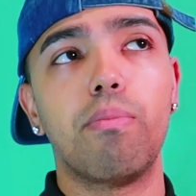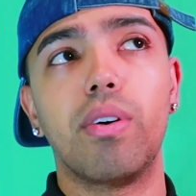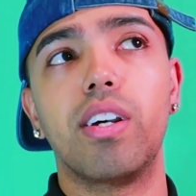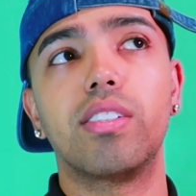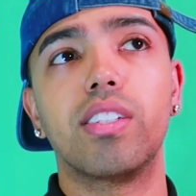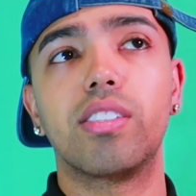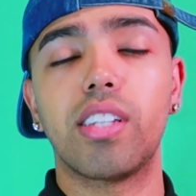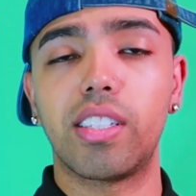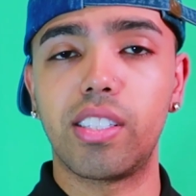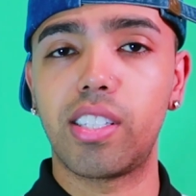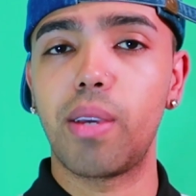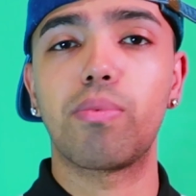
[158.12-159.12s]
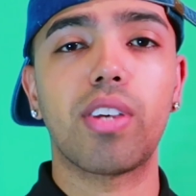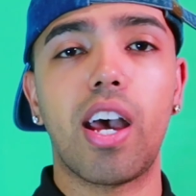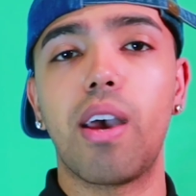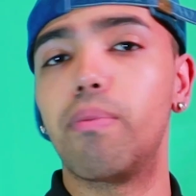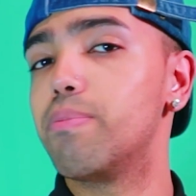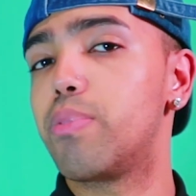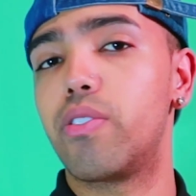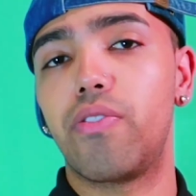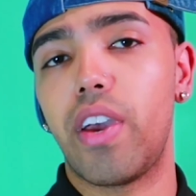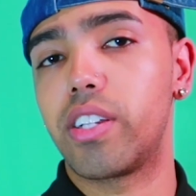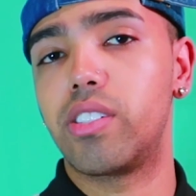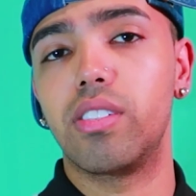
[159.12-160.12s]
but it's at the same time,
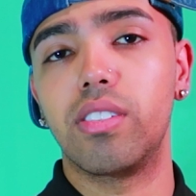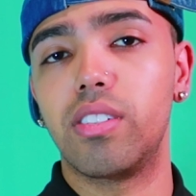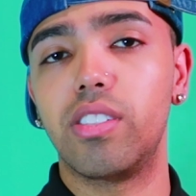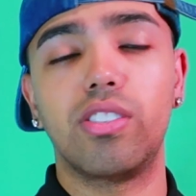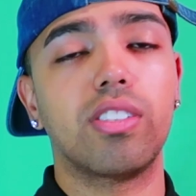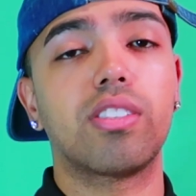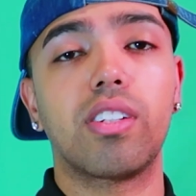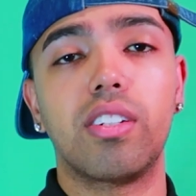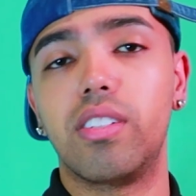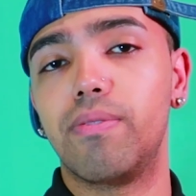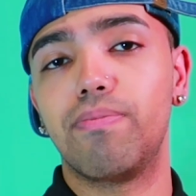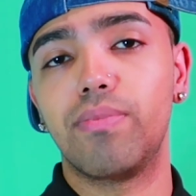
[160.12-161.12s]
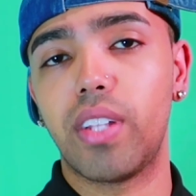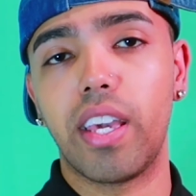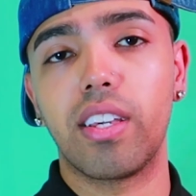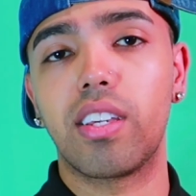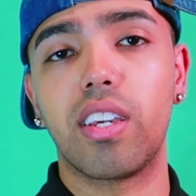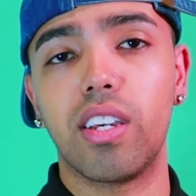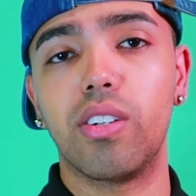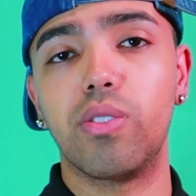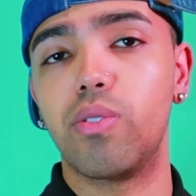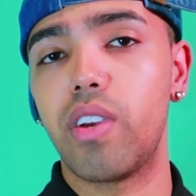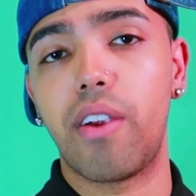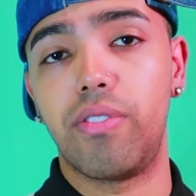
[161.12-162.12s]
perfection is just gonna like
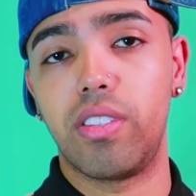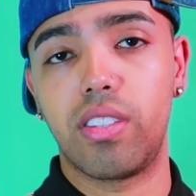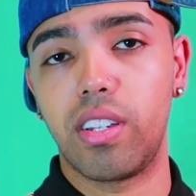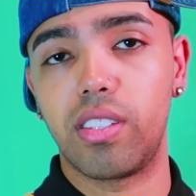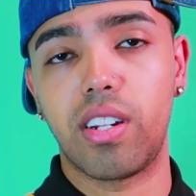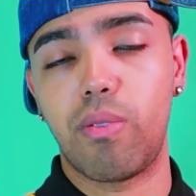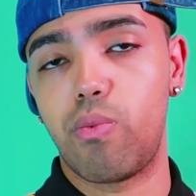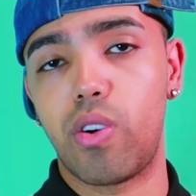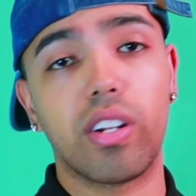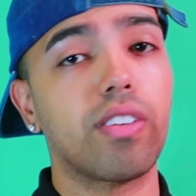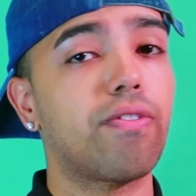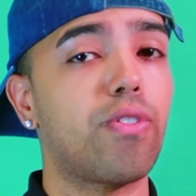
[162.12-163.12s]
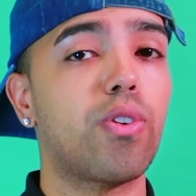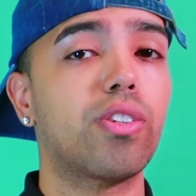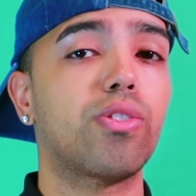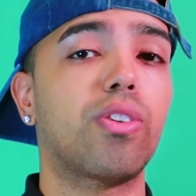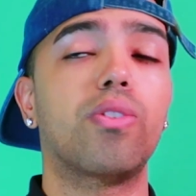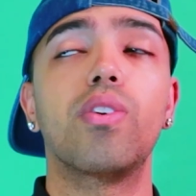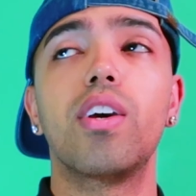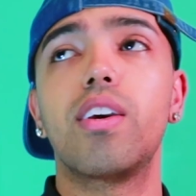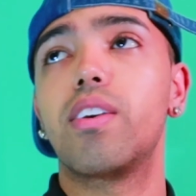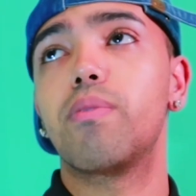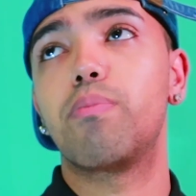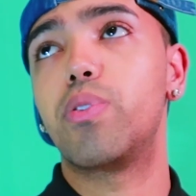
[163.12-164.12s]
kill everything that I'm working for. So
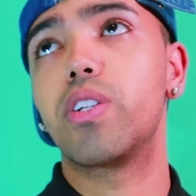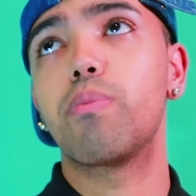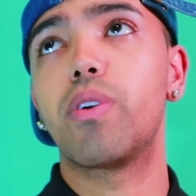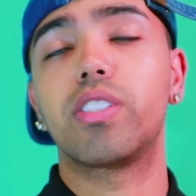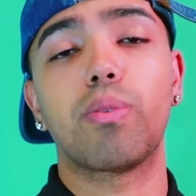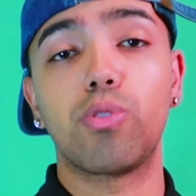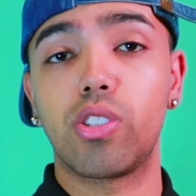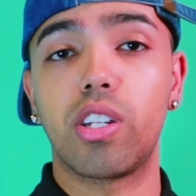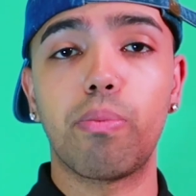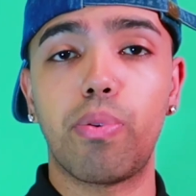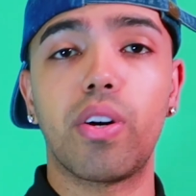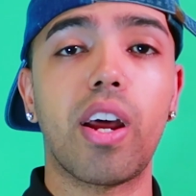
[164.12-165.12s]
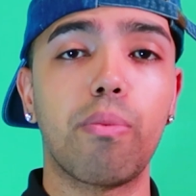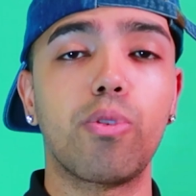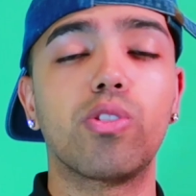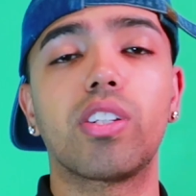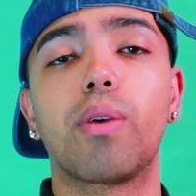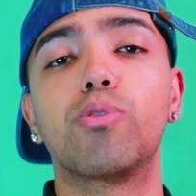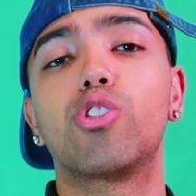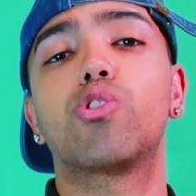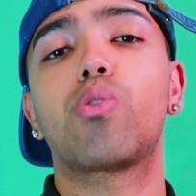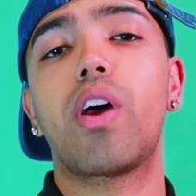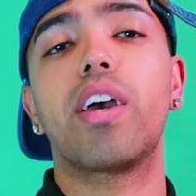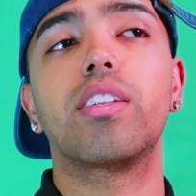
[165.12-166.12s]
pretty much I'm just gonna put out music. I
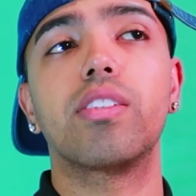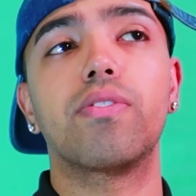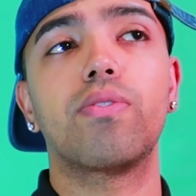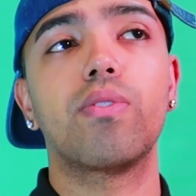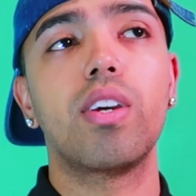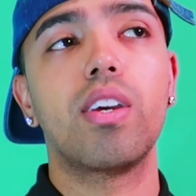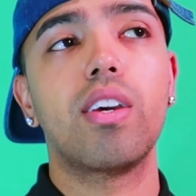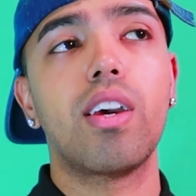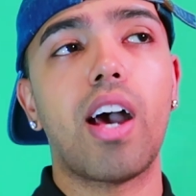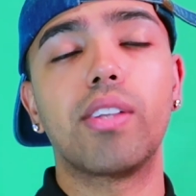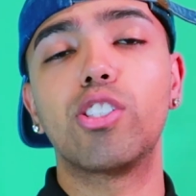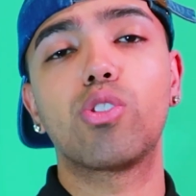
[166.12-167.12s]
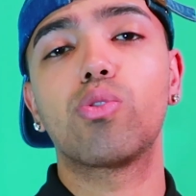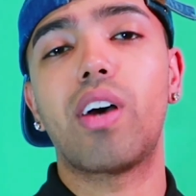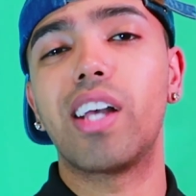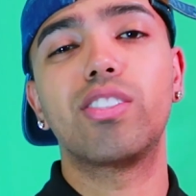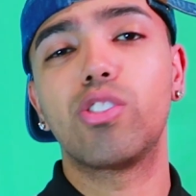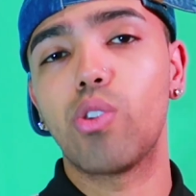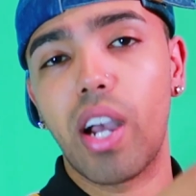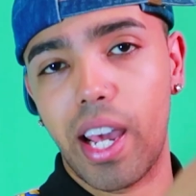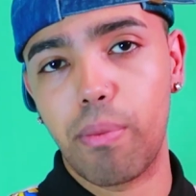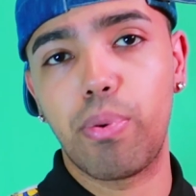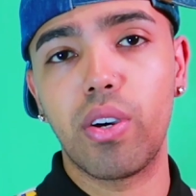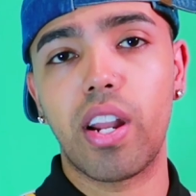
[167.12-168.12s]
just know I
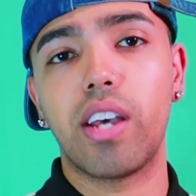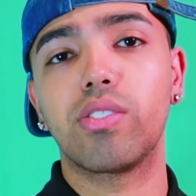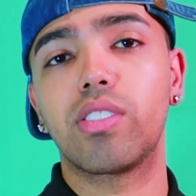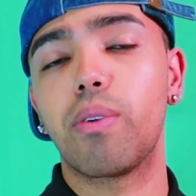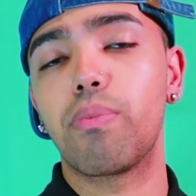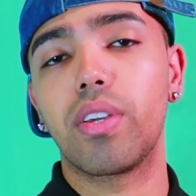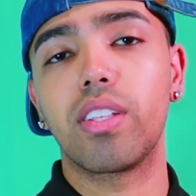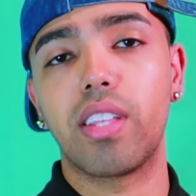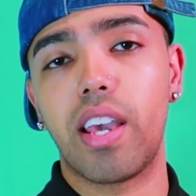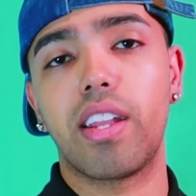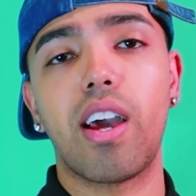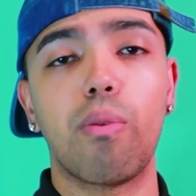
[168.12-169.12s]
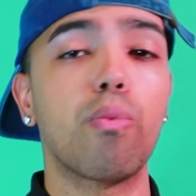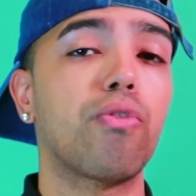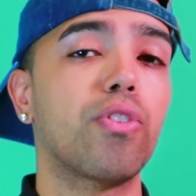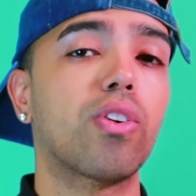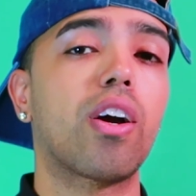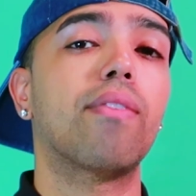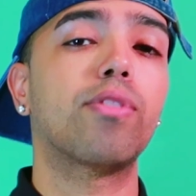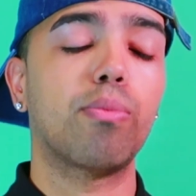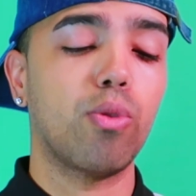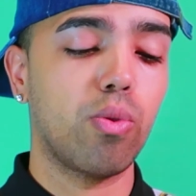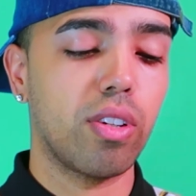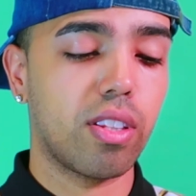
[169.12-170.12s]
gotta put out something that I'm gonna feel
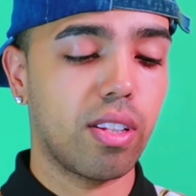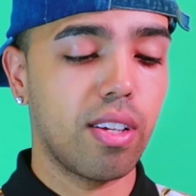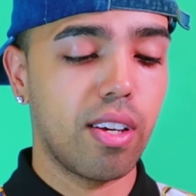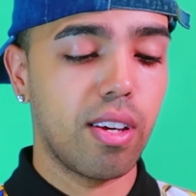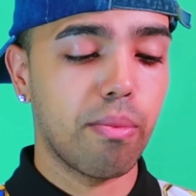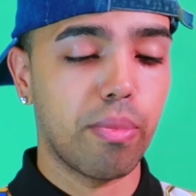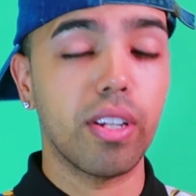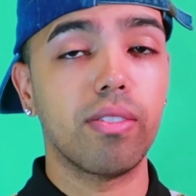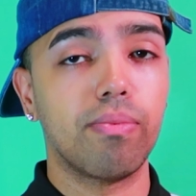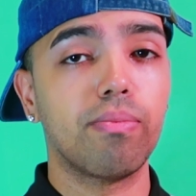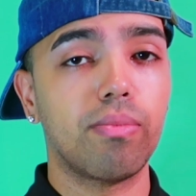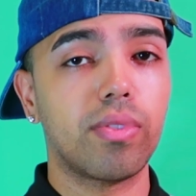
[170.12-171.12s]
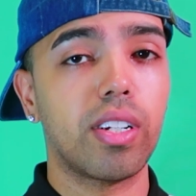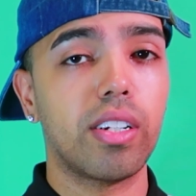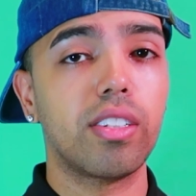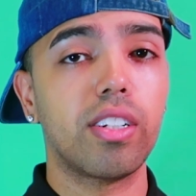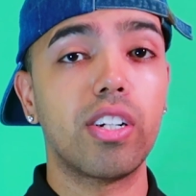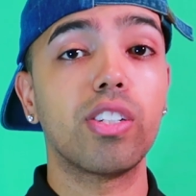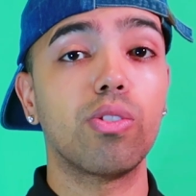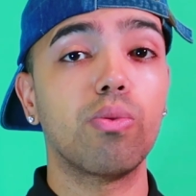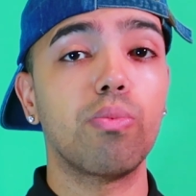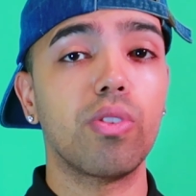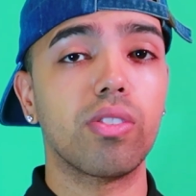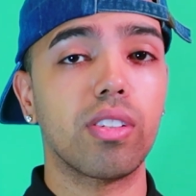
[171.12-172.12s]
comfortable with, but there is
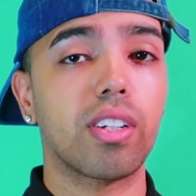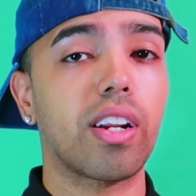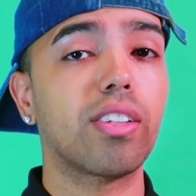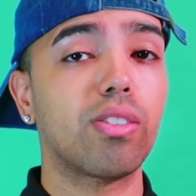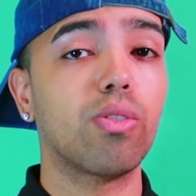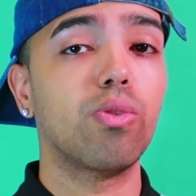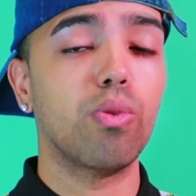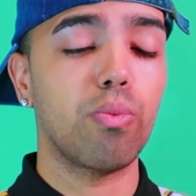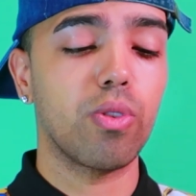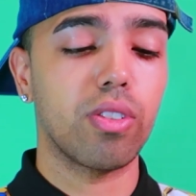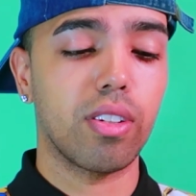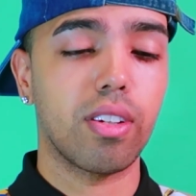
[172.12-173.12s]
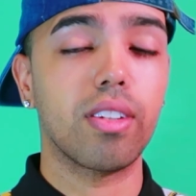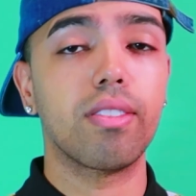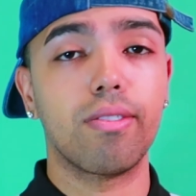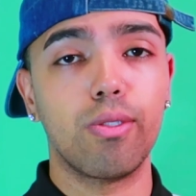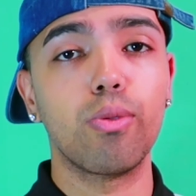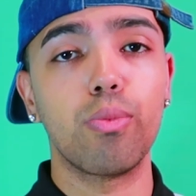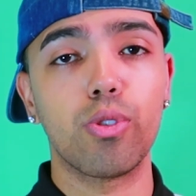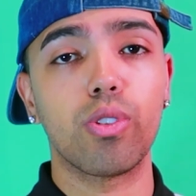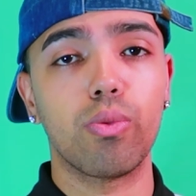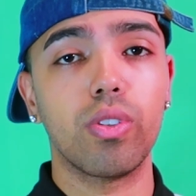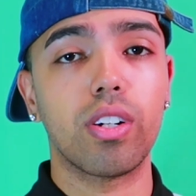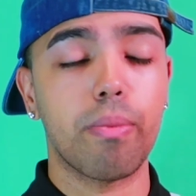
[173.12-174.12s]
new music and I still do music and new
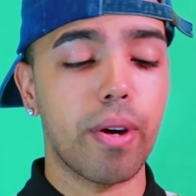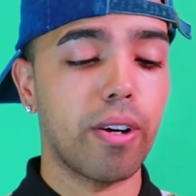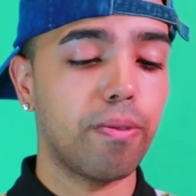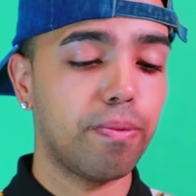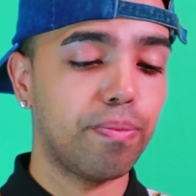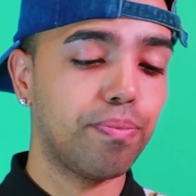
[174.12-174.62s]
music will come out.